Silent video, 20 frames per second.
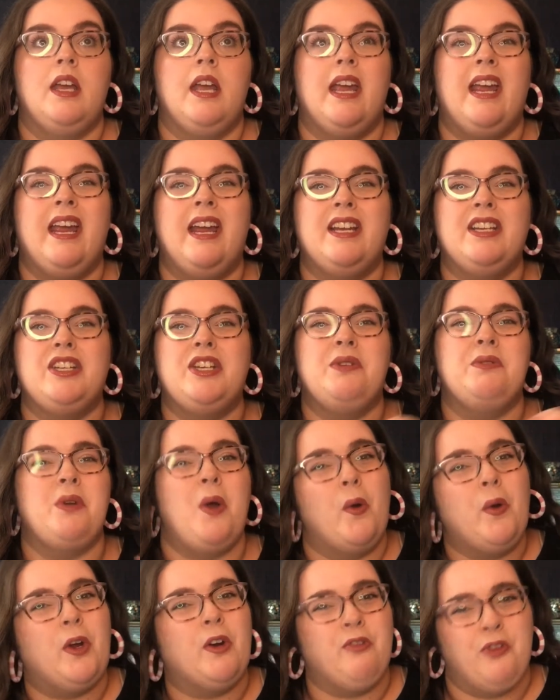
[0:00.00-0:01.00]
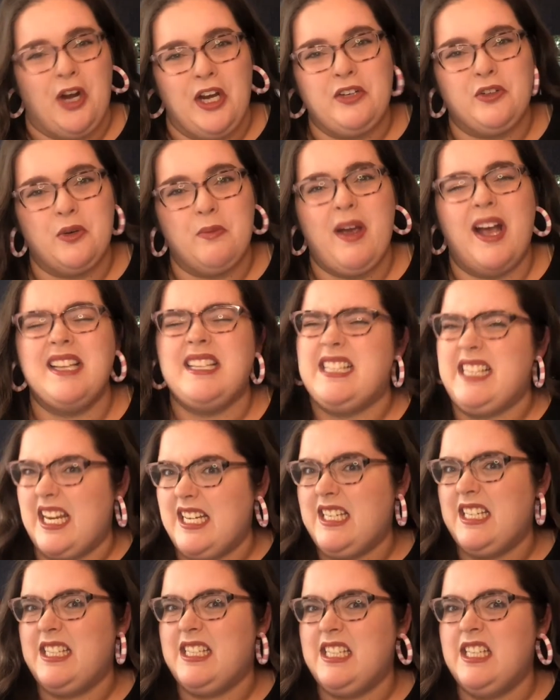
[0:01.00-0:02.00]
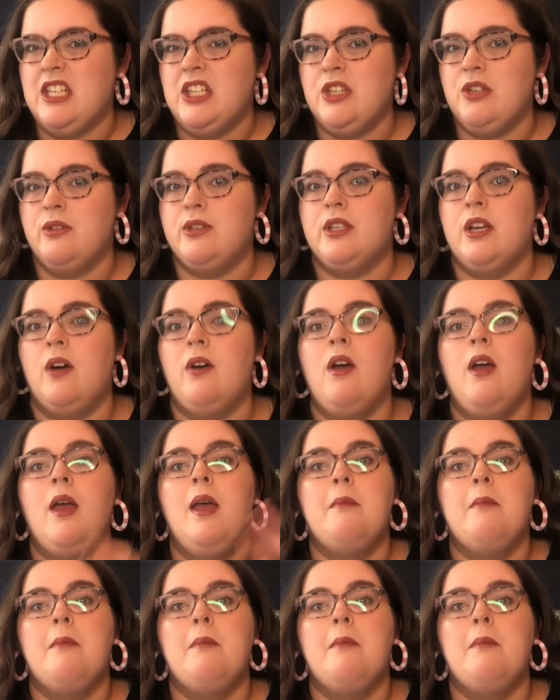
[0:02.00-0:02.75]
and you know your friend group has a tendency to do so,